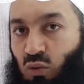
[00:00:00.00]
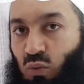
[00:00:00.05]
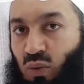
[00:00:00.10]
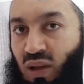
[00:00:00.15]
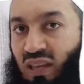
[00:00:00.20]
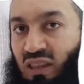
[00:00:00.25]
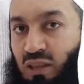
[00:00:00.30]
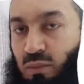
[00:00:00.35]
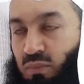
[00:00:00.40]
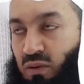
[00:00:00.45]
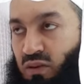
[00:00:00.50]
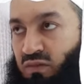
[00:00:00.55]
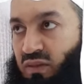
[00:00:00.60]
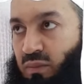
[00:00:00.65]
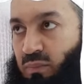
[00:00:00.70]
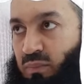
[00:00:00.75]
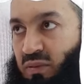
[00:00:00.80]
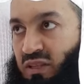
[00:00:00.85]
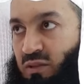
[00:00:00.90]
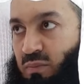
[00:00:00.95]
at the way the
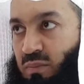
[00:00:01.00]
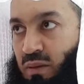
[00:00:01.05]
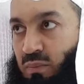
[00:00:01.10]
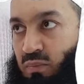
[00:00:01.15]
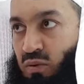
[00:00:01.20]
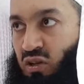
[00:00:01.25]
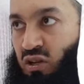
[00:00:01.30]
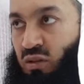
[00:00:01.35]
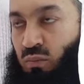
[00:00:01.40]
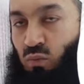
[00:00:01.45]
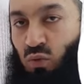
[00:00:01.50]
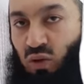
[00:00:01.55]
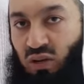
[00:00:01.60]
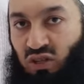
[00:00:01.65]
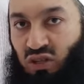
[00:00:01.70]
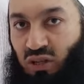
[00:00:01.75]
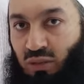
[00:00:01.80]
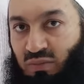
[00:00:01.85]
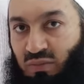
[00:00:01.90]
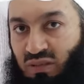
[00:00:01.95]
Prophet, peace be upon him,
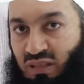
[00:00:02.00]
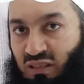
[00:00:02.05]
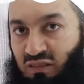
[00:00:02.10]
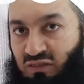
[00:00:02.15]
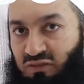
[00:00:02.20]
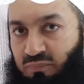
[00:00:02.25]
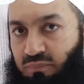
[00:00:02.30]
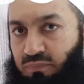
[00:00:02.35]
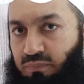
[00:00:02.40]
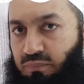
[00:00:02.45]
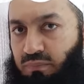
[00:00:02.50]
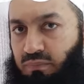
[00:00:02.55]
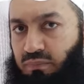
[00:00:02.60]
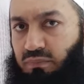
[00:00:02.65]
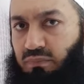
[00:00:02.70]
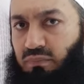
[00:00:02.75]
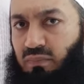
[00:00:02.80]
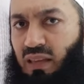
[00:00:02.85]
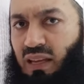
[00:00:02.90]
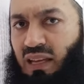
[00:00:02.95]
washed himself,
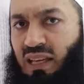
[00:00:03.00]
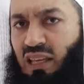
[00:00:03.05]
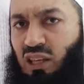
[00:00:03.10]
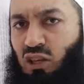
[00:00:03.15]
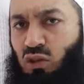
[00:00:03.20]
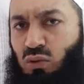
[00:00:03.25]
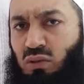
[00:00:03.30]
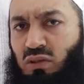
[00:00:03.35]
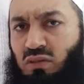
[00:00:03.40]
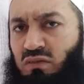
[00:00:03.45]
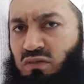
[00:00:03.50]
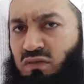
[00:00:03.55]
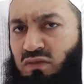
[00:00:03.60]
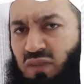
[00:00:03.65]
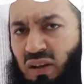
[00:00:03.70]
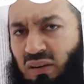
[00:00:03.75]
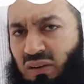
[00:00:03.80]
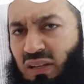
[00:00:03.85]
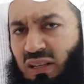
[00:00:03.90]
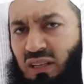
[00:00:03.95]
he used
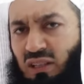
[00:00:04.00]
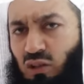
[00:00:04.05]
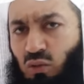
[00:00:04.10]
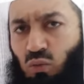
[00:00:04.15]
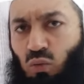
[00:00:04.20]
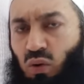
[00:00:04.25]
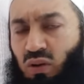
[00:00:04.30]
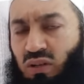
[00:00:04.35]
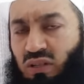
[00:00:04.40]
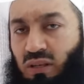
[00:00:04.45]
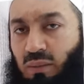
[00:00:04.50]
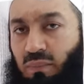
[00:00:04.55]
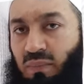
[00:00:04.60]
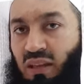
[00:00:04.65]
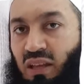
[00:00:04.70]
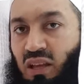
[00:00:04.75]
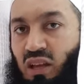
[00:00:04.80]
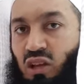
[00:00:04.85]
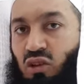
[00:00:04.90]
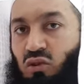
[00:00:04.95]
very little water
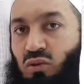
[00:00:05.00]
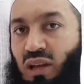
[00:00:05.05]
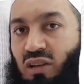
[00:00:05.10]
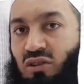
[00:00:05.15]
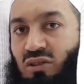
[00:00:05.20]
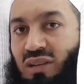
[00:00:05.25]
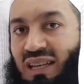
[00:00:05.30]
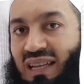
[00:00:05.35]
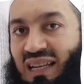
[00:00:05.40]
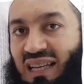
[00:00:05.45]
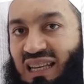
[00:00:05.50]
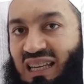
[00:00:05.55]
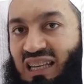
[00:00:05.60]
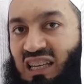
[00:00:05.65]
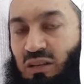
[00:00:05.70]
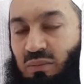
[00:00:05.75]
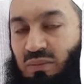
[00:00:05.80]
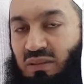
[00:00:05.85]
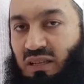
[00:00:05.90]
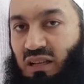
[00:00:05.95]
to actually
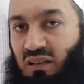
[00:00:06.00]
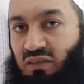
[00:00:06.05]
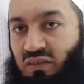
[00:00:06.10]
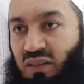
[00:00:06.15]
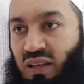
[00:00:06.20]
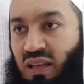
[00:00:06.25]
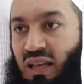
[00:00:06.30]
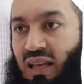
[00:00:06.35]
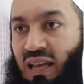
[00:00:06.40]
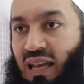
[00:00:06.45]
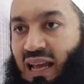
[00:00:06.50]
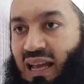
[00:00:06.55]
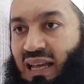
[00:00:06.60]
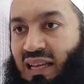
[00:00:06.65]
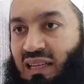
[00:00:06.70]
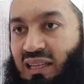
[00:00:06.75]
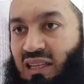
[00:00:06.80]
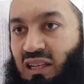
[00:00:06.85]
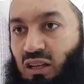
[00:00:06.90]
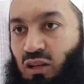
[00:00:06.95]
clean himself.
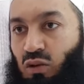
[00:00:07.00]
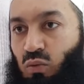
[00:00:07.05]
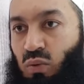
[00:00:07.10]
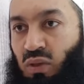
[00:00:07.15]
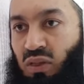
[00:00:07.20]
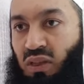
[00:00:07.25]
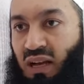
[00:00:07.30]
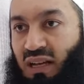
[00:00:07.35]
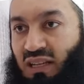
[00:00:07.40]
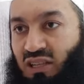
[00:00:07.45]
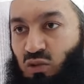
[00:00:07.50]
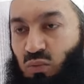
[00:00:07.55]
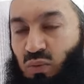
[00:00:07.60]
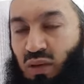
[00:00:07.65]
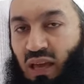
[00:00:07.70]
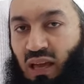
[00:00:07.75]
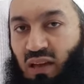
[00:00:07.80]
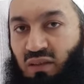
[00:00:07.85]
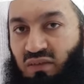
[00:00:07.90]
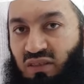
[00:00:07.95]
And with us,
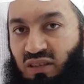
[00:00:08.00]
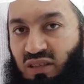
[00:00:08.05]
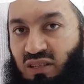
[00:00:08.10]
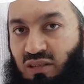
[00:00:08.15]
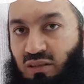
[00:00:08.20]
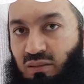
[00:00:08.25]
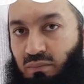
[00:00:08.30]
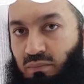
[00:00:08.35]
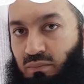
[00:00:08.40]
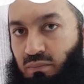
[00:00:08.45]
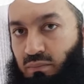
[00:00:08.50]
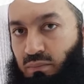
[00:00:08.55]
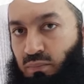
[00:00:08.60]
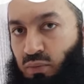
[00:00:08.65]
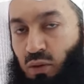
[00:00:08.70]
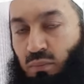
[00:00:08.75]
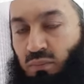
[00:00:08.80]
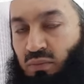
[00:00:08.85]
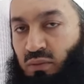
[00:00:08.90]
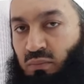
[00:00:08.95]
we have this
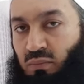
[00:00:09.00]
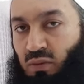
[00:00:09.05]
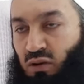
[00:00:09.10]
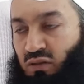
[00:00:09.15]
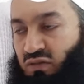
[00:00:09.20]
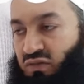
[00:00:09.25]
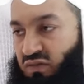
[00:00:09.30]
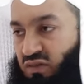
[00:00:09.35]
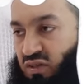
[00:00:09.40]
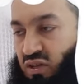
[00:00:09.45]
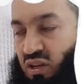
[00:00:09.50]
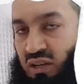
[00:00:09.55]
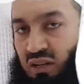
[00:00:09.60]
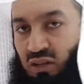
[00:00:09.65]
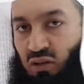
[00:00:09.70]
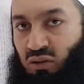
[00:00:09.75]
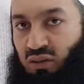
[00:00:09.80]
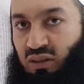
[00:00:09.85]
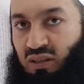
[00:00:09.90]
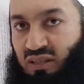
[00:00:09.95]
problem of
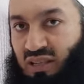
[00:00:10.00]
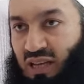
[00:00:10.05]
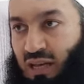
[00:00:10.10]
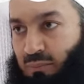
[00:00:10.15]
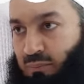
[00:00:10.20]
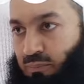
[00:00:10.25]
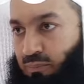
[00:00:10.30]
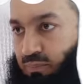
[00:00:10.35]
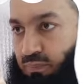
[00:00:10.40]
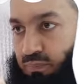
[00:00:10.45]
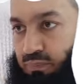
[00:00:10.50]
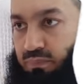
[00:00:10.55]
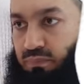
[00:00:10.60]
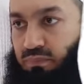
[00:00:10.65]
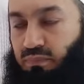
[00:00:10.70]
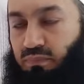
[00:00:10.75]
turning on the tap.